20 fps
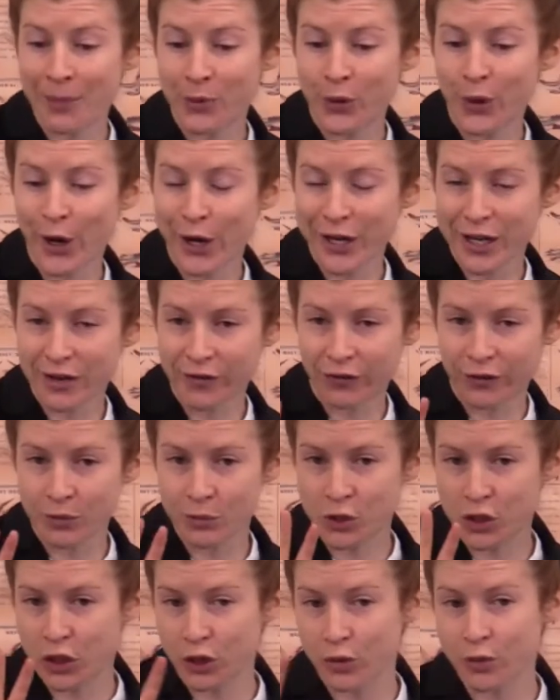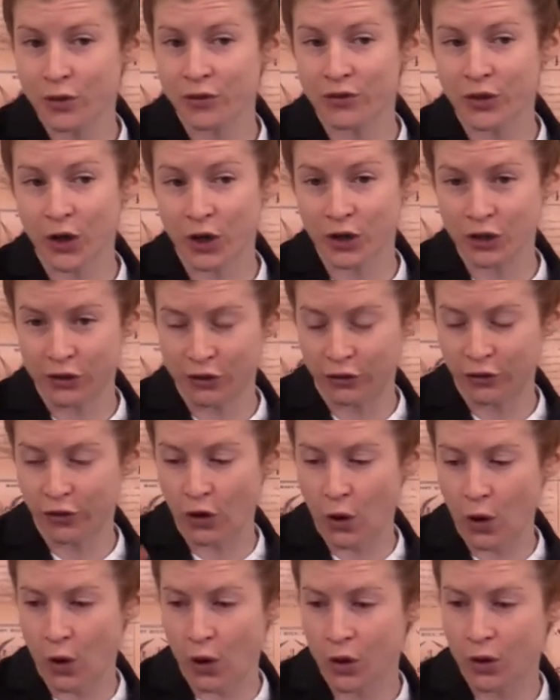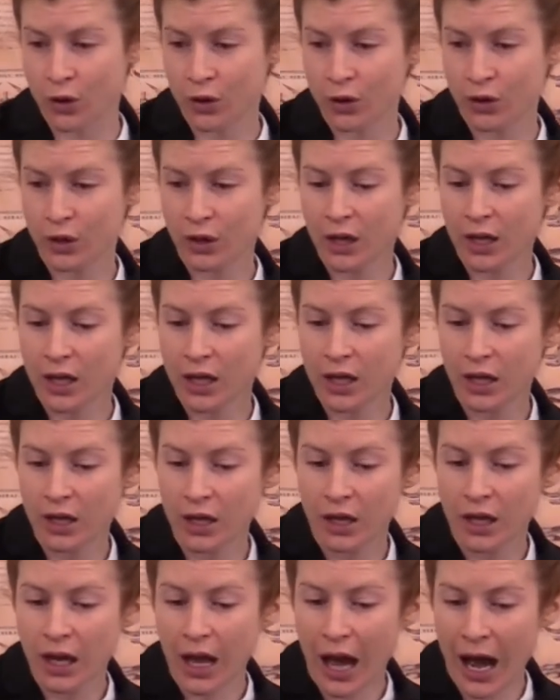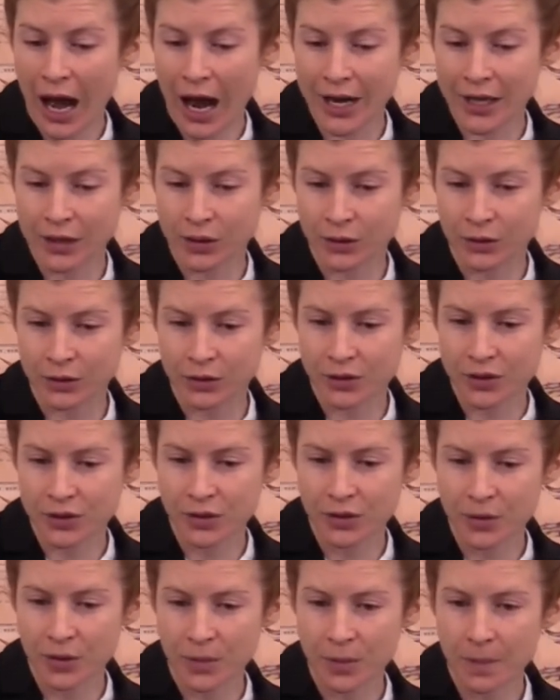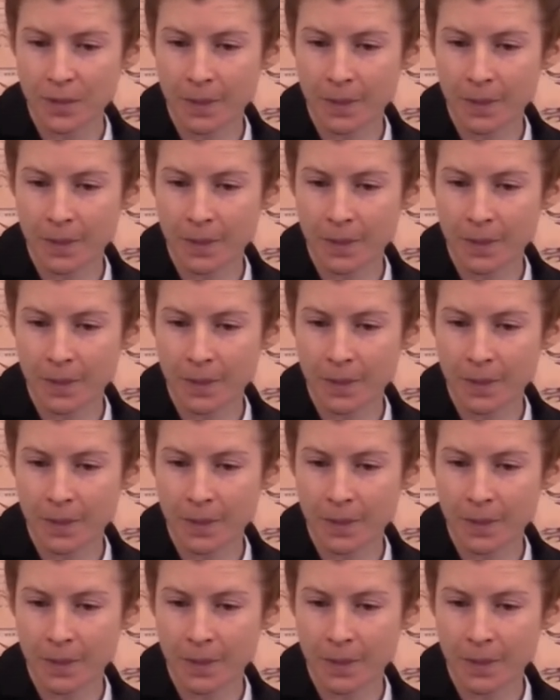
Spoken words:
I'm quoting from two of those four articles.